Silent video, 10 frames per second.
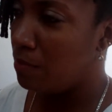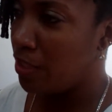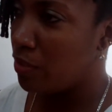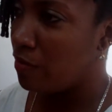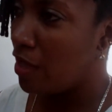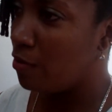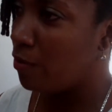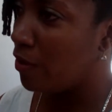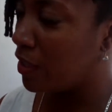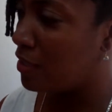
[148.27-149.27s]
much of that
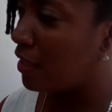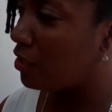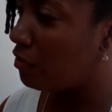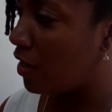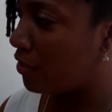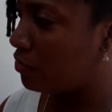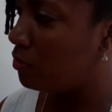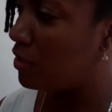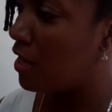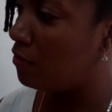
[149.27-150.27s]
work is at the
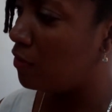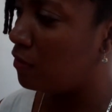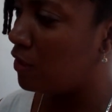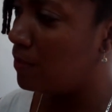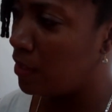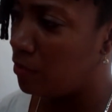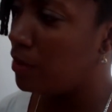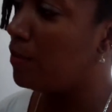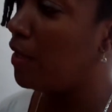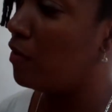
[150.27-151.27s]
grassroots level, speaking
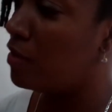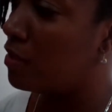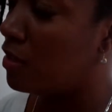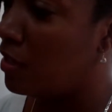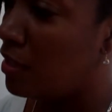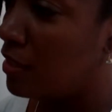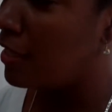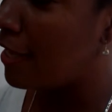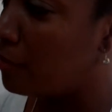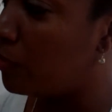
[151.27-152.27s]
with parents to
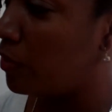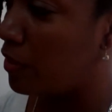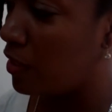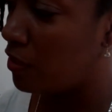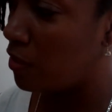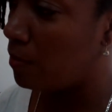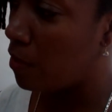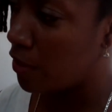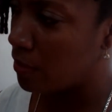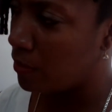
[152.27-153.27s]
let them know that things are
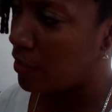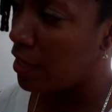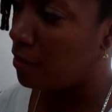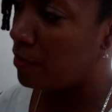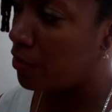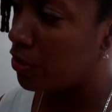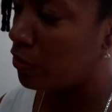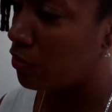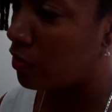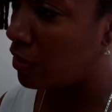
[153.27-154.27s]
possible to help their
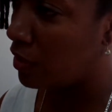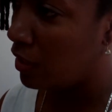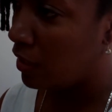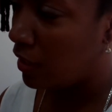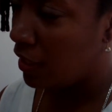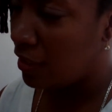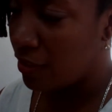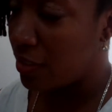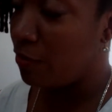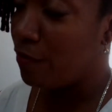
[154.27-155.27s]
children in
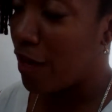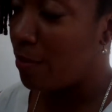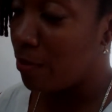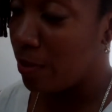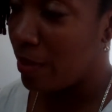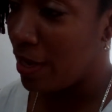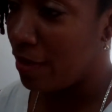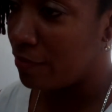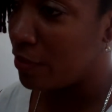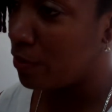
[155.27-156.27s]
this environment where we
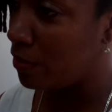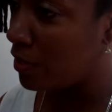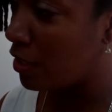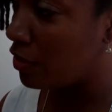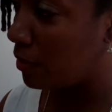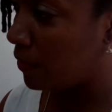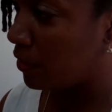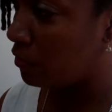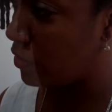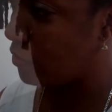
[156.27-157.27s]
have such
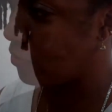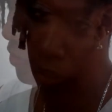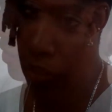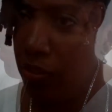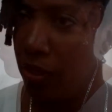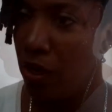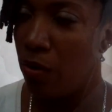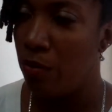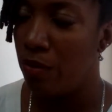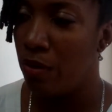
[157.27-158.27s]
limited resources. We did a